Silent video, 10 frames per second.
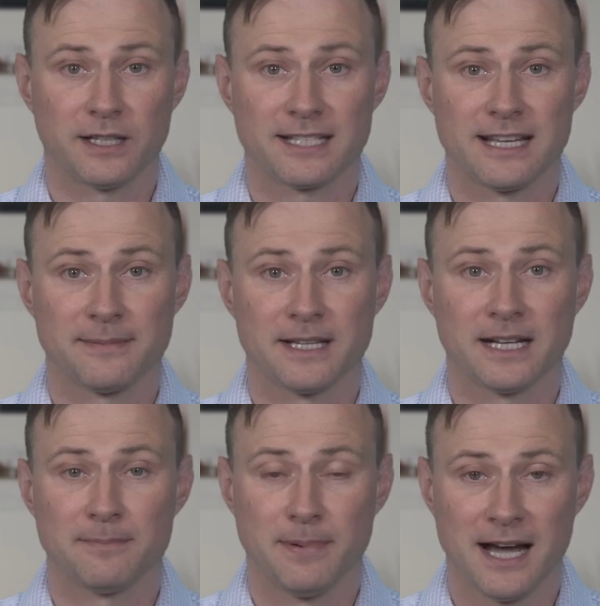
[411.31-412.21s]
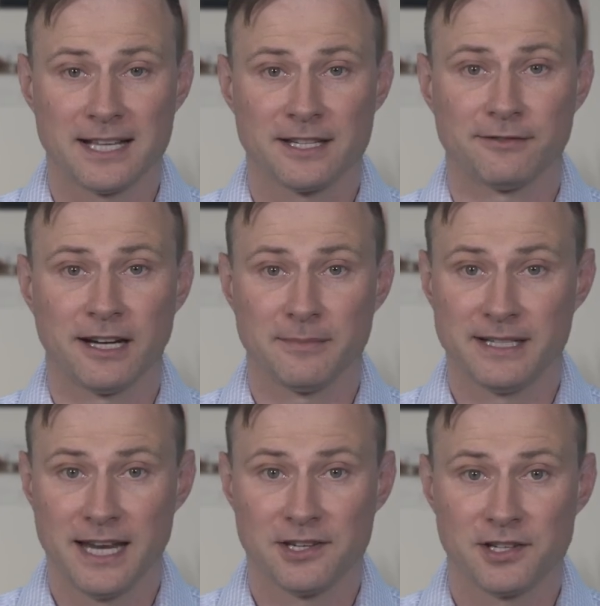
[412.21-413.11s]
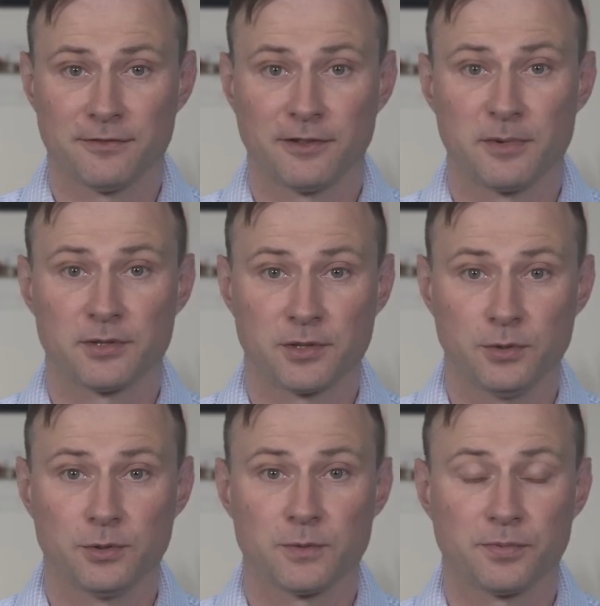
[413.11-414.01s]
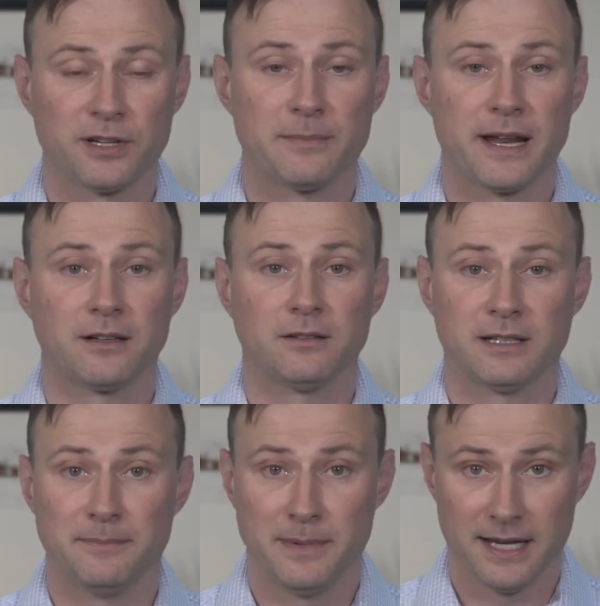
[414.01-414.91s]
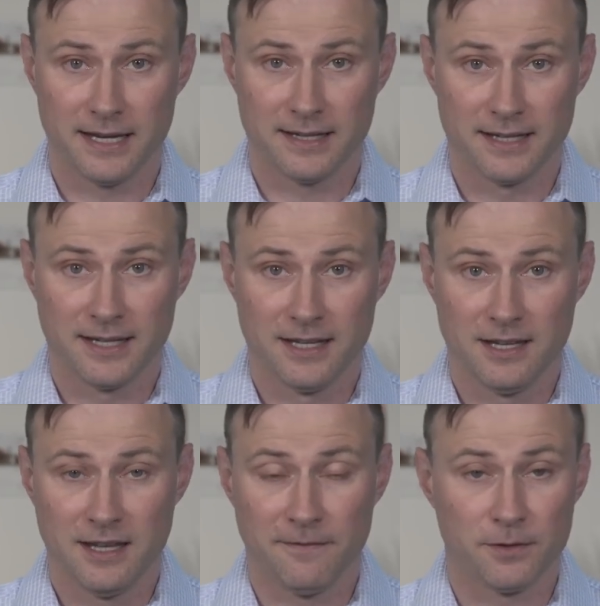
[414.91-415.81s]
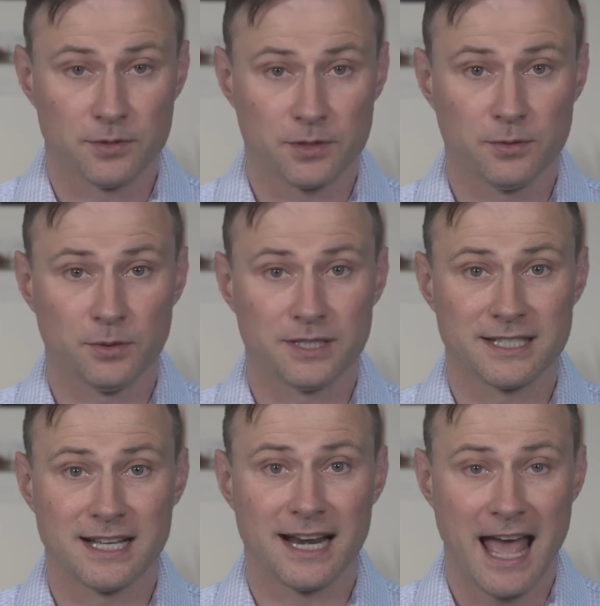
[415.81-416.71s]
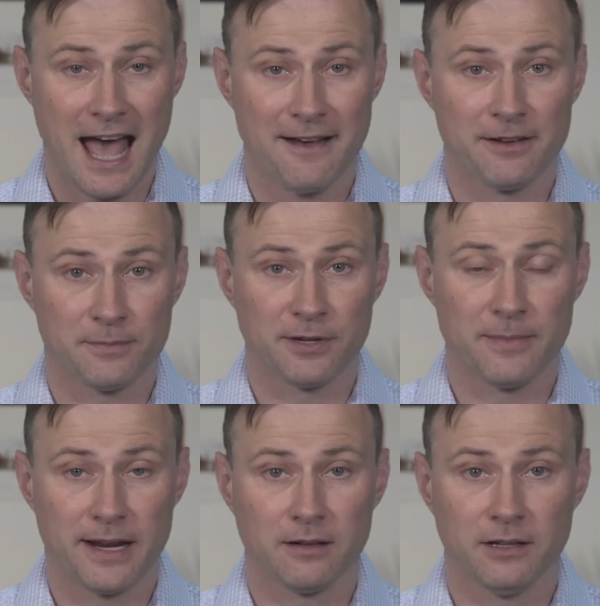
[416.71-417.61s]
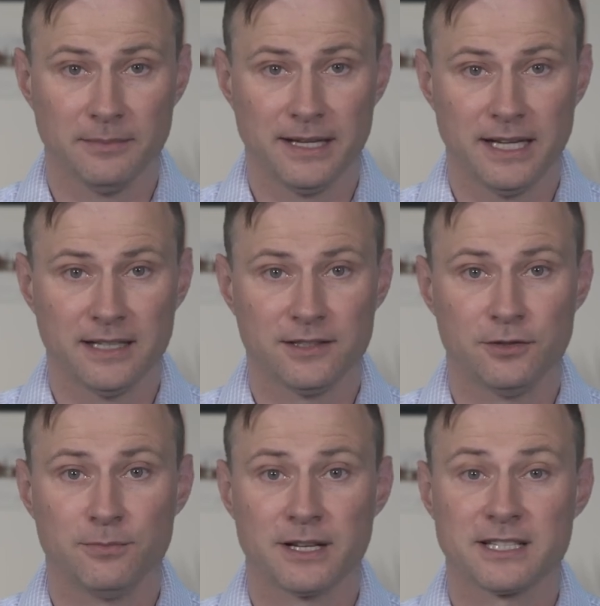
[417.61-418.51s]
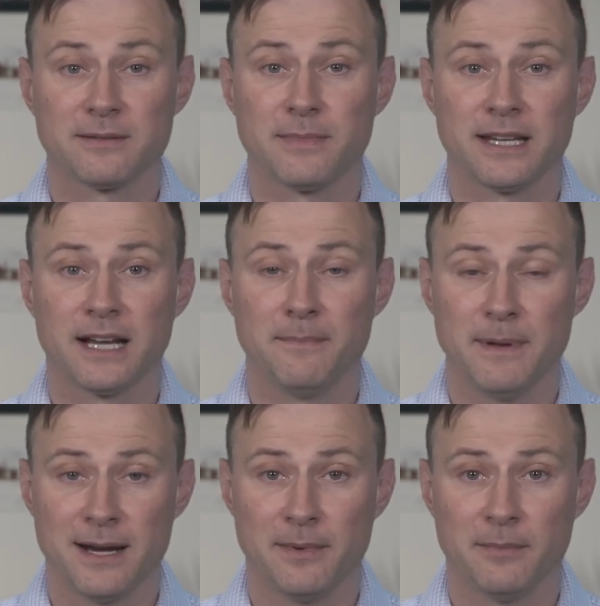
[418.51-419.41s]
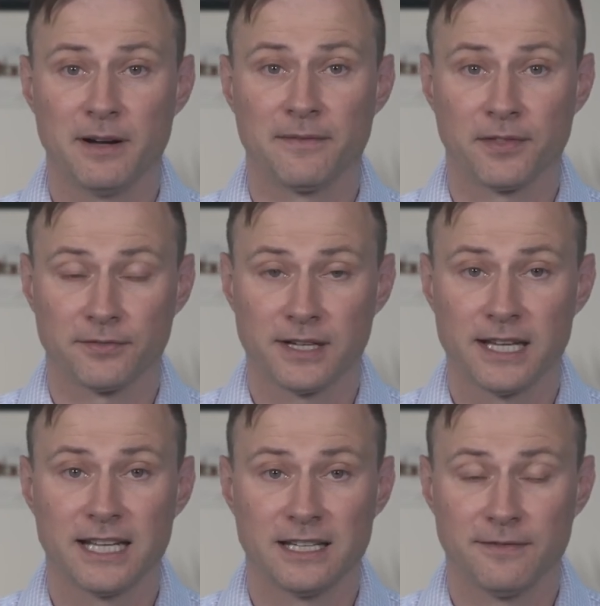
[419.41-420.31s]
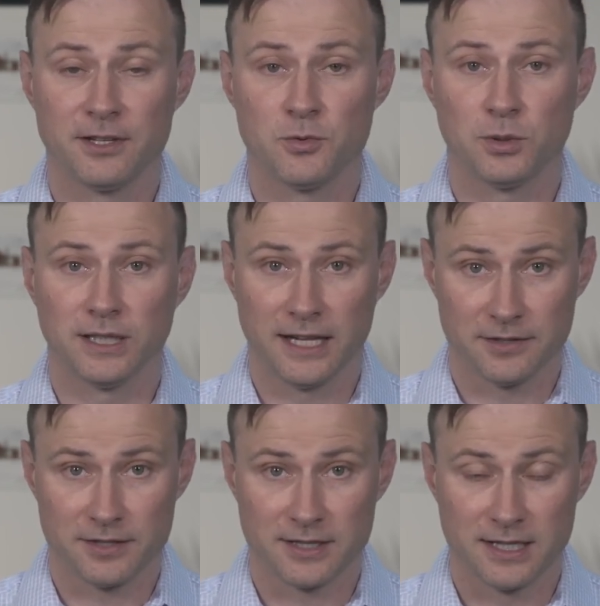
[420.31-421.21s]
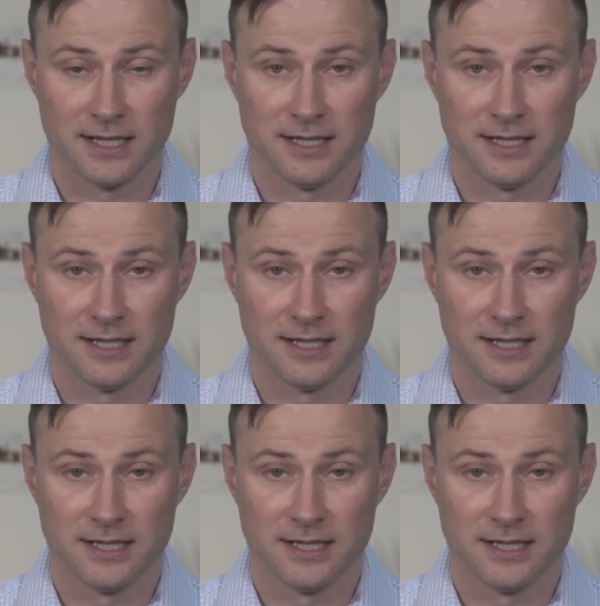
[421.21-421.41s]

will accept a composite recommendation from your school's pre-medical committee. If your school does not have a pre-medical committee, you must submit a minimum of 3 individual letters.